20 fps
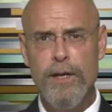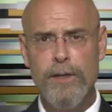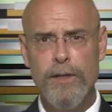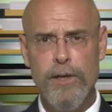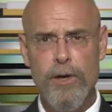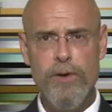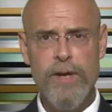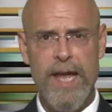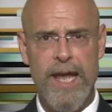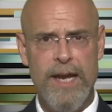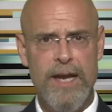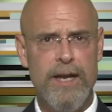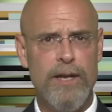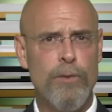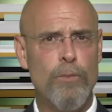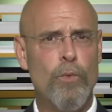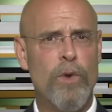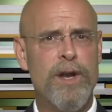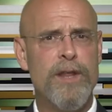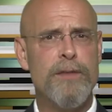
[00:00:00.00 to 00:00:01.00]
Located
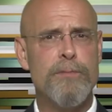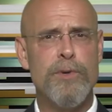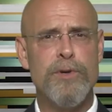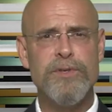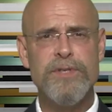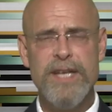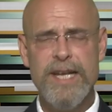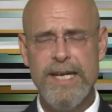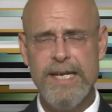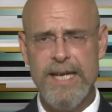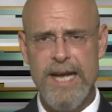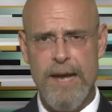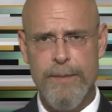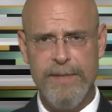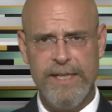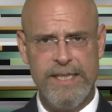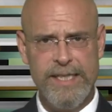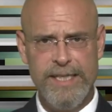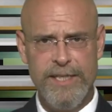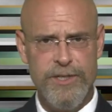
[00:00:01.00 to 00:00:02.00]
in one of the most
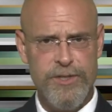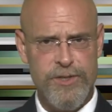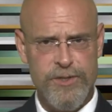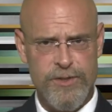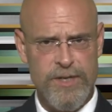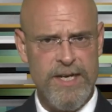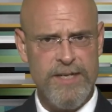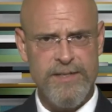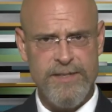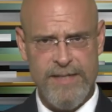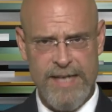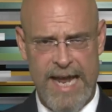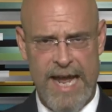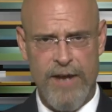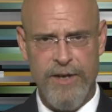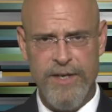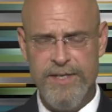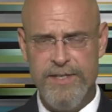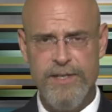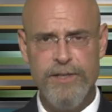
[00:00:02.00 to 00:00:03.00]
economically distressed
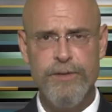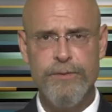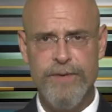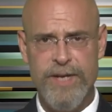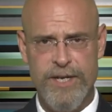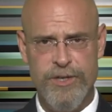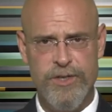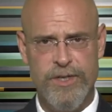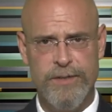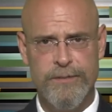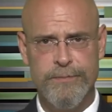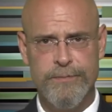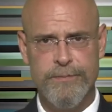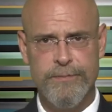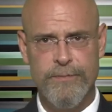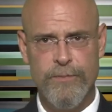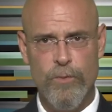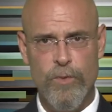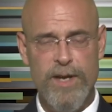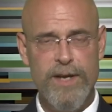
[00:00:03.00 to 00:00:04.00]
counties in the region,
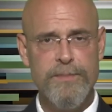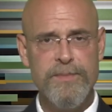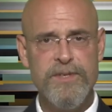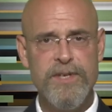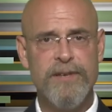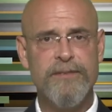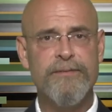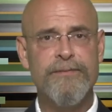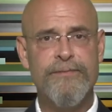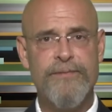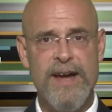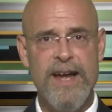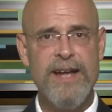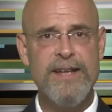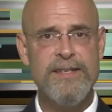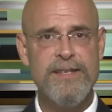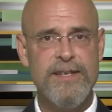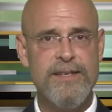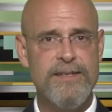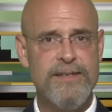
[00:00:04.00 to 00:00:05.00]
Williamson
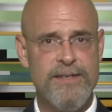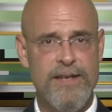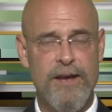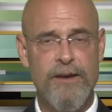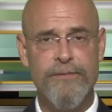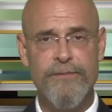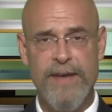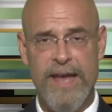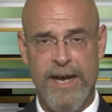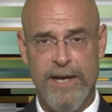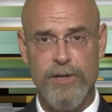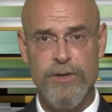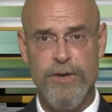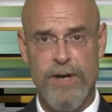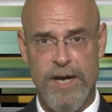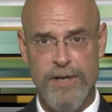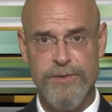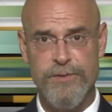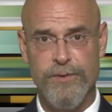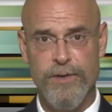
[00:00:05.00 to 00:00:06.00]
finds itself at a
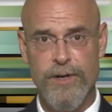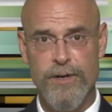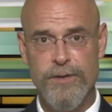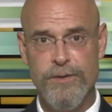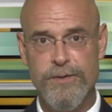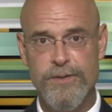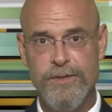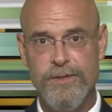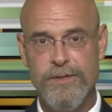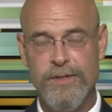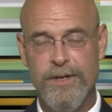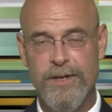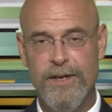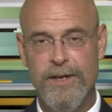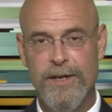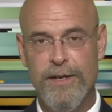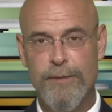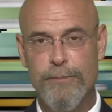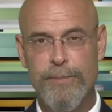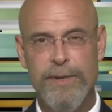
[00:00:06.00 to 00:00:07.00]
crossroads.
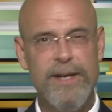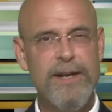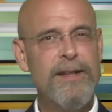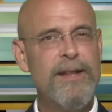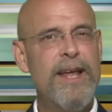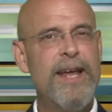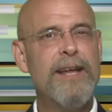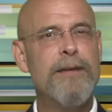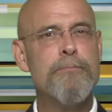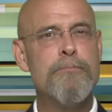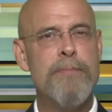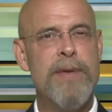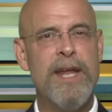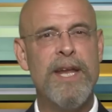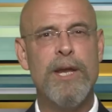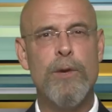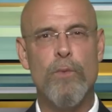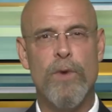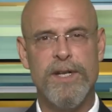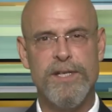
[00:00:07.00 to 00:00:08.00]
But unlike
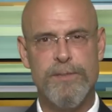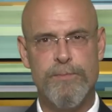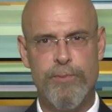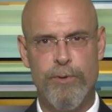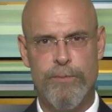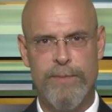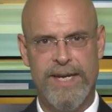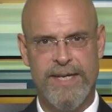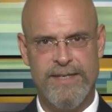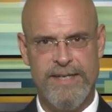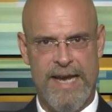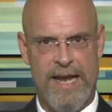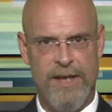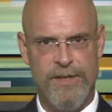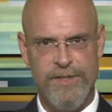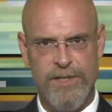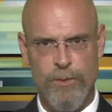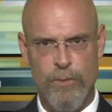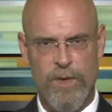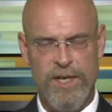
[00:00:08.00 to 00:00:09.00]
many once booming
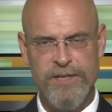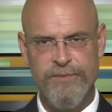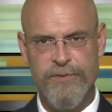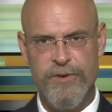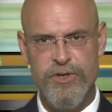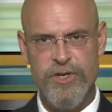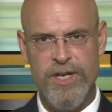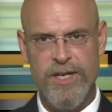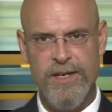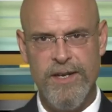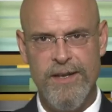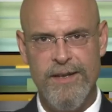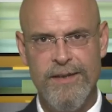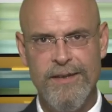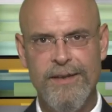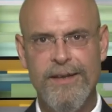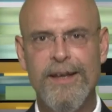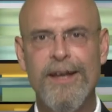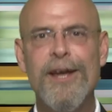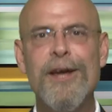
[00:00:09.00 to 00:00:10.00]
towns in West Virginia,
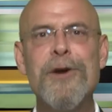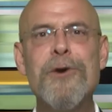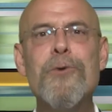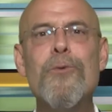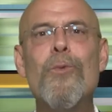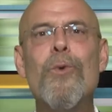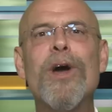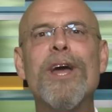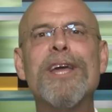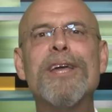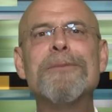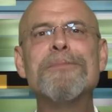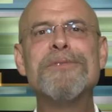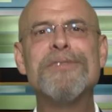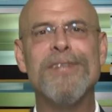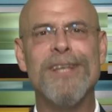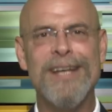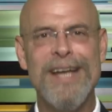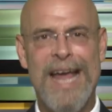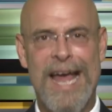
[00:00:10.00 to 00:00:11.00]

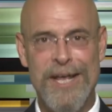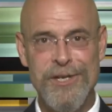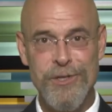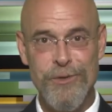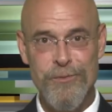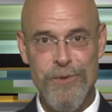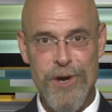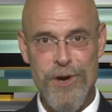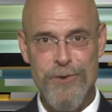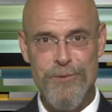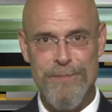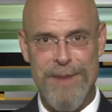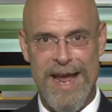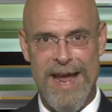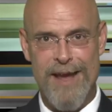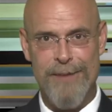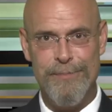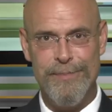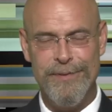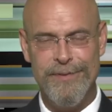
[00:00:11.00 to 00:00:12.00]
Williamson has a
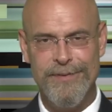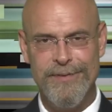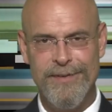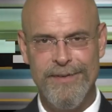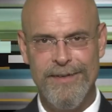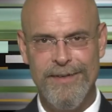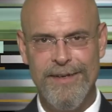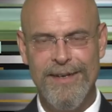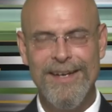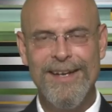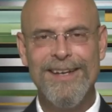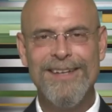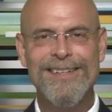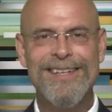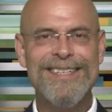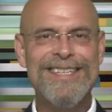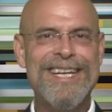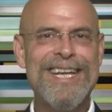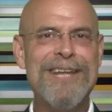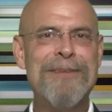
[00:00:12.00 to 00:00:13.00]
roadmap.
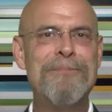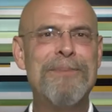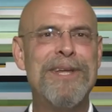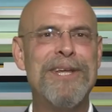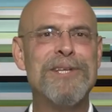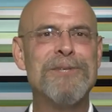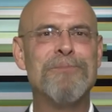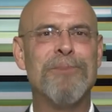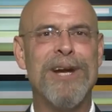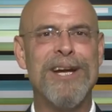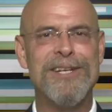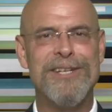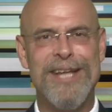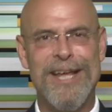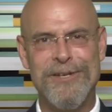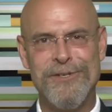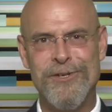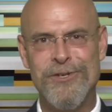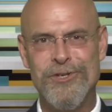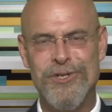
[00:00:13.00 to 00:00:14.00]
The DEP's Brent
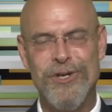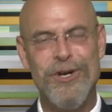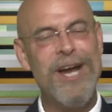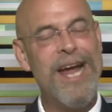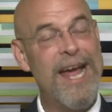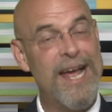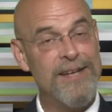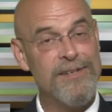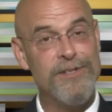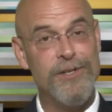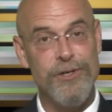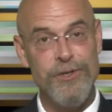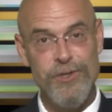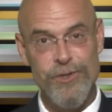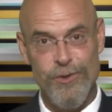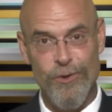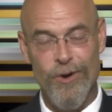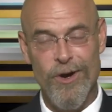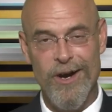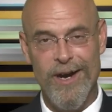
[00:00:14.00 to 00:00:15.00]
Kessinger has their
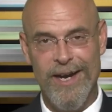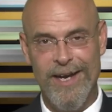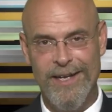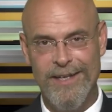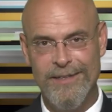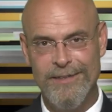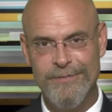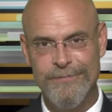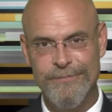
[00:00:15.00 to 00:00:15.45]
story.